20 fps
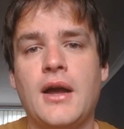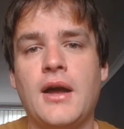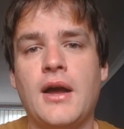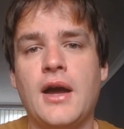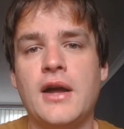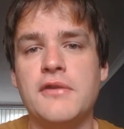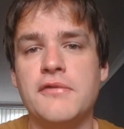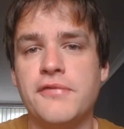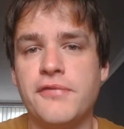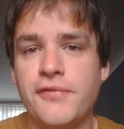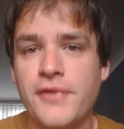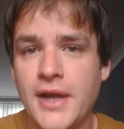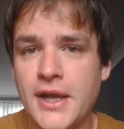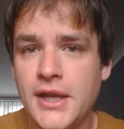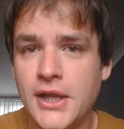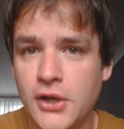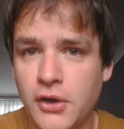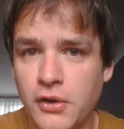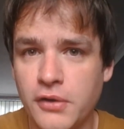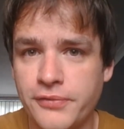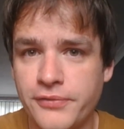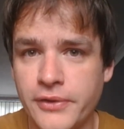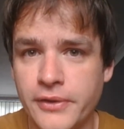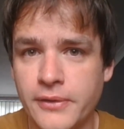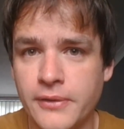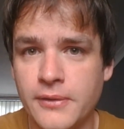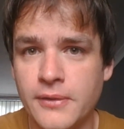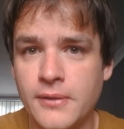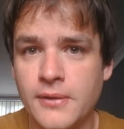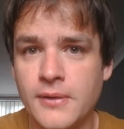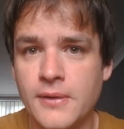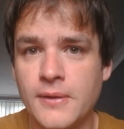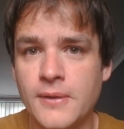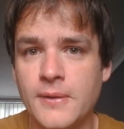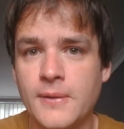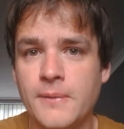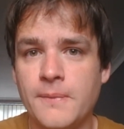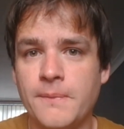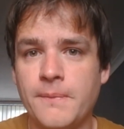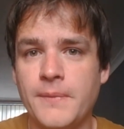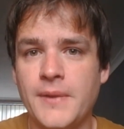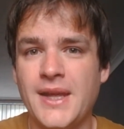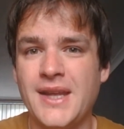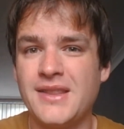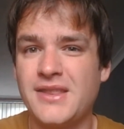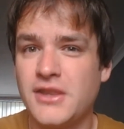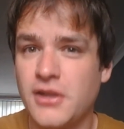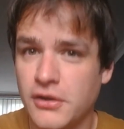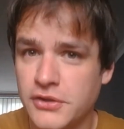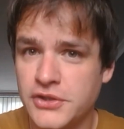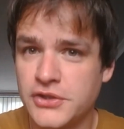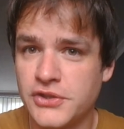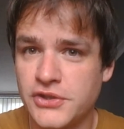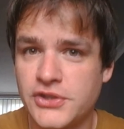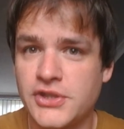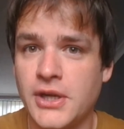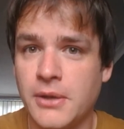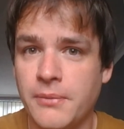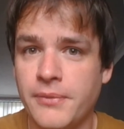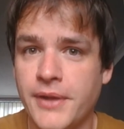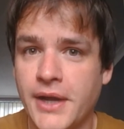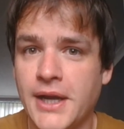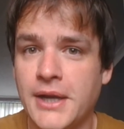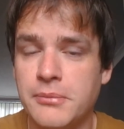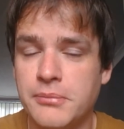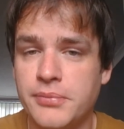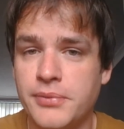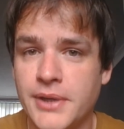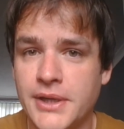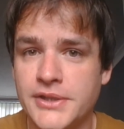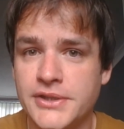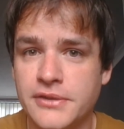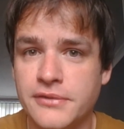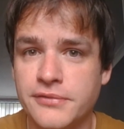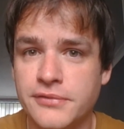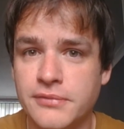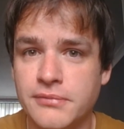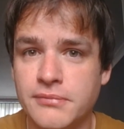And very often, it doesn't sound that impressive.